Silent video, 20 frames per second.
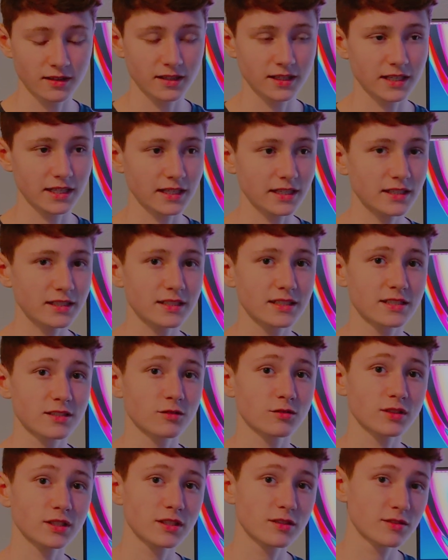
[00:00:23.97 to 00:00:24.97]
And it's
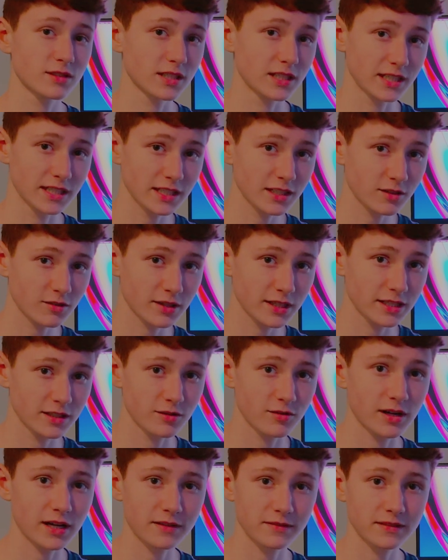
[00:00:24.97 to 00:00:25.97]
only using integrated
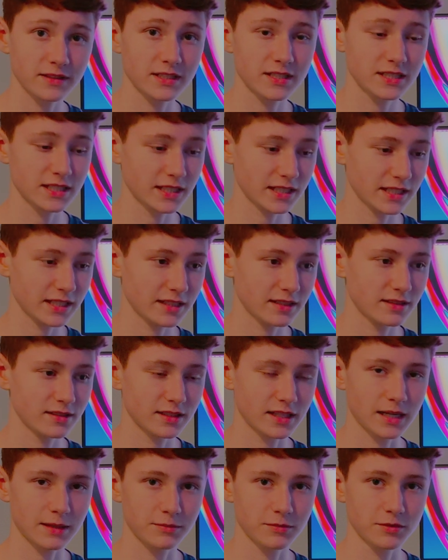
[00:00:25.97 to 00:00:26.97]
graphics and
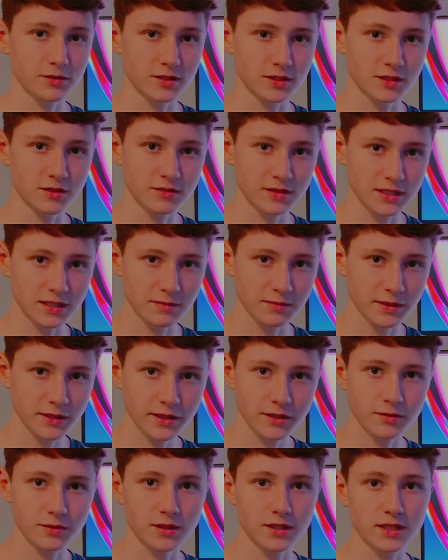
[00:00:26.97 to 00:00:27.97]
Apple's new
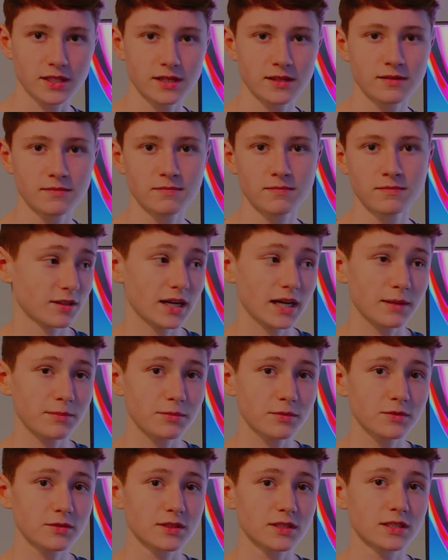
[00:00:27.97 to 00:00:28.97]
CPU on it.
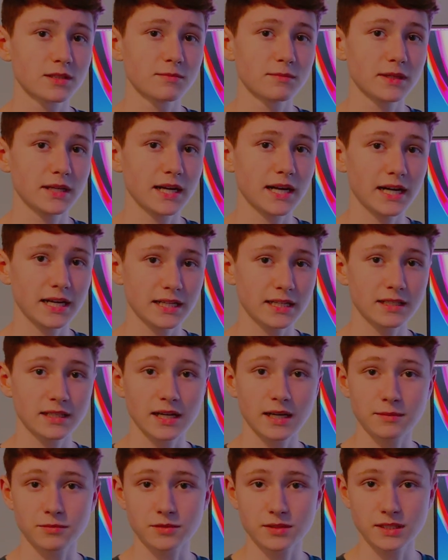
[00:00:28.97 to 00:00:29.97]
Apple is going to be adding
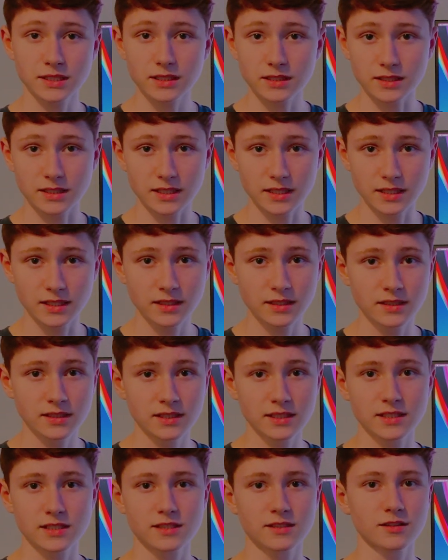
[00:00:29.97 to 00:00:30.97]
Apple Silicon
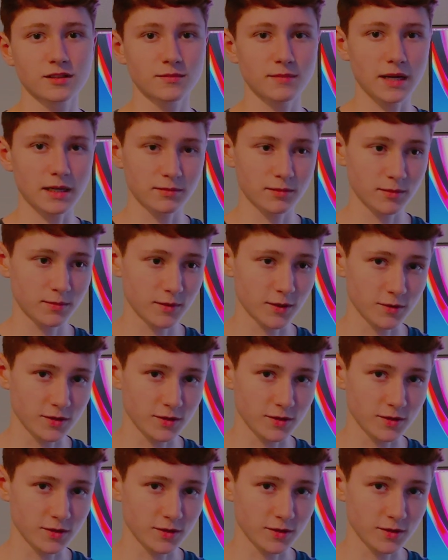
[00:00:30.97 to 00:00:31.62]
into their MacBook Pro